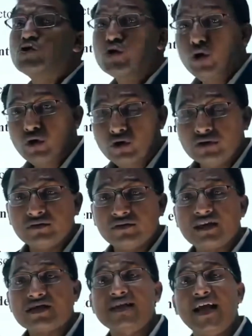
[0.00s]
So
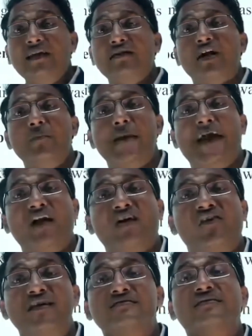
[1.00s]
the central bank
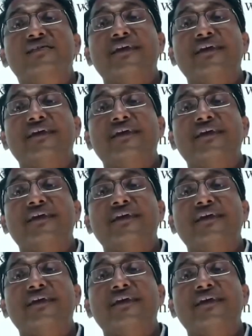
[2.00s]
was